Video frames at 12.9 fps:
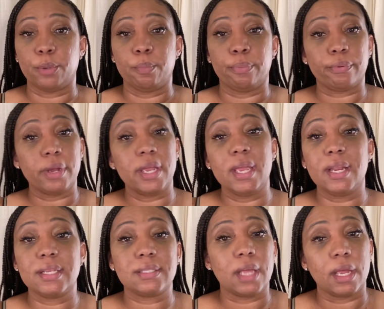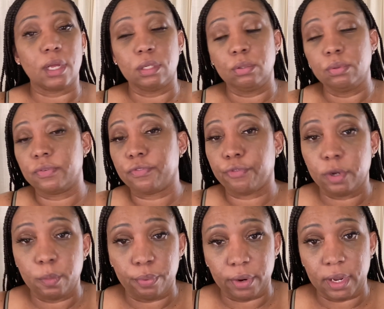Bread is like gluten-free
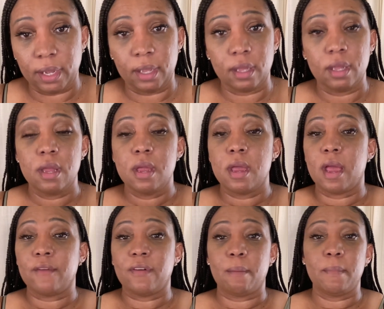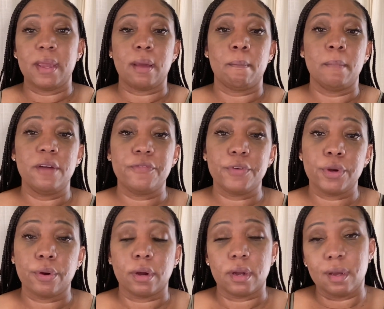bread. If I make a muffin
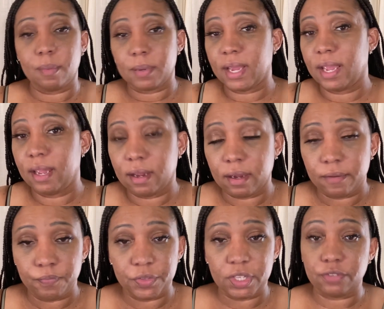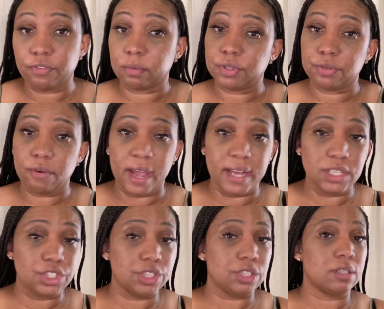or a cupcake, it's from
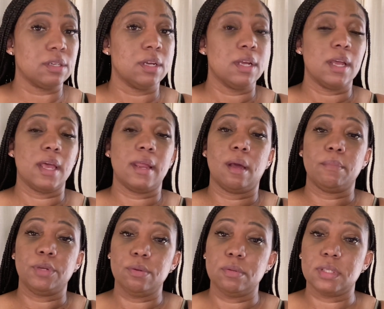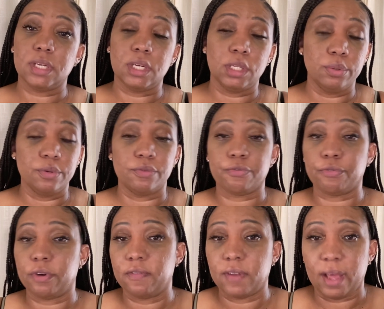scratch and I'm using
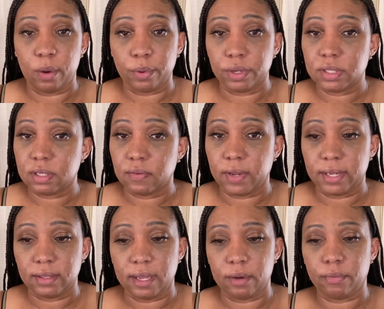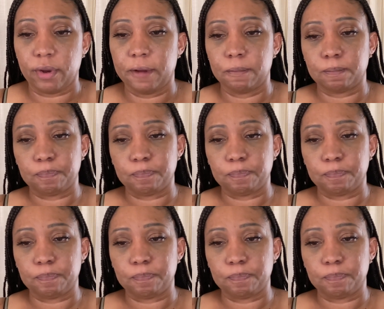gluten-free flour, stuff like that, right?